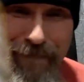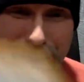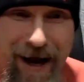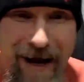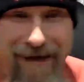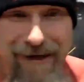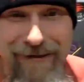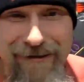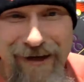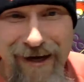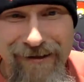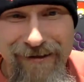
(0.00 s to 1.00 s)
package
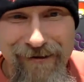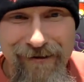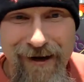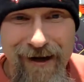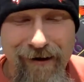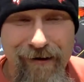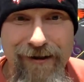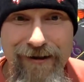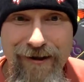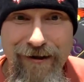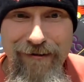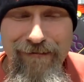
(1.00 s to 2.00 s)
yesterday, or
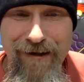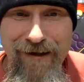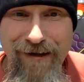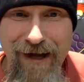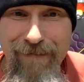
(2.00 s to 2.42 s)
excuse me, the day